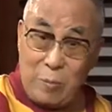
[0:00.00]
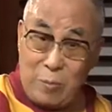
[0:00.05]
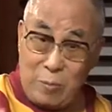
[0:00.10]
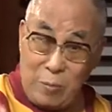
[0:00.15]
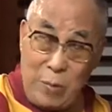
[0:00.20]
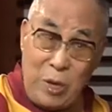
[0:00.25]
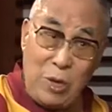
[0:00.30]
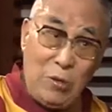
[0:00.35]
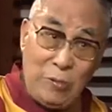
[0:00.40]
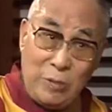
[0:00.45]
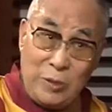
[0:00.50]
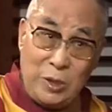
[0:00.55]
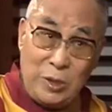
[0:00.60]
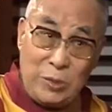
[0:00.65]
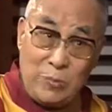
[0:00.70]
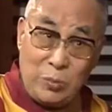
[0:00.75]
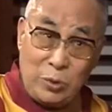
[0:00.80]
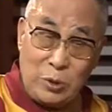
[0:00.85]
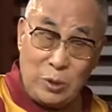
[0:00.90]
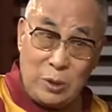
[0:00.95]
Many of these
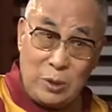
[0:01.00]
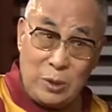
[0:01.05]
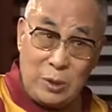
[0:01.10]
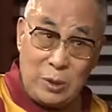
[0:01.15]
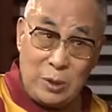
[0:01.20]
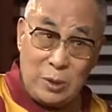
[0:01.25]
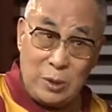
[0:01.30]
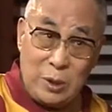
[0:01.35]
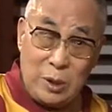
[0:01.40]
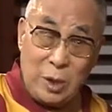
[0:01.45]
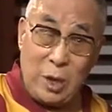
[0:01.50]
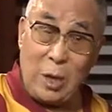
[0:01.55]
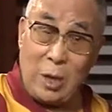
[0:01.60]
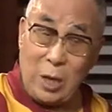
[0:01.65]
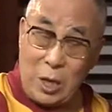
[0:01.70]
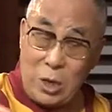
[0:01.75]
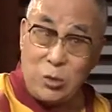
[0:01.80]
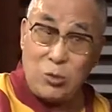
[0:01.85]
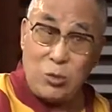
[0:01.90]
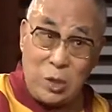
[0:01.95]
Buddhists are
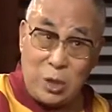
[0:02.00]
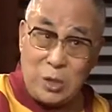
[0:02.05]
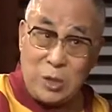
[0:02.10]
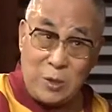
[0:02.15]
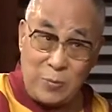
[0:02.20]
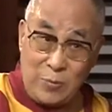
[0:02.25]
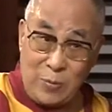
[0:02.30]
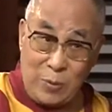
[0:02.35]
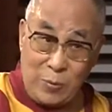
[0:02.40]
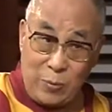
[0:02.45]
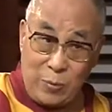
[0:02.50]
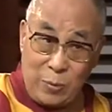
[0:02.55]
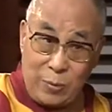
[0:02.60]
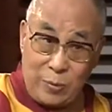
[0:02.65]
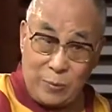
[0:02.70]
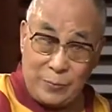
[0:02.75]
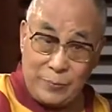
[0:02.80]
educated people.